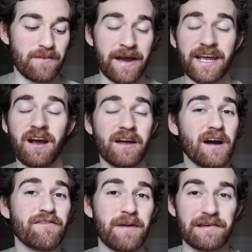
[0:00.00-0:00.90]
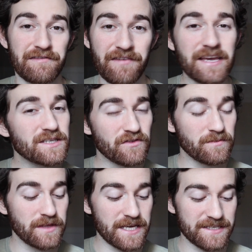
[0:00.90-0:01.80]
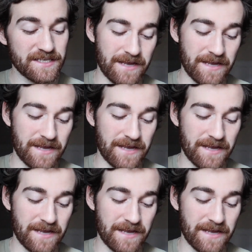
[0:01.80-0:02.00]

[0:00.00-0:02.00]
it might cut off my face from this.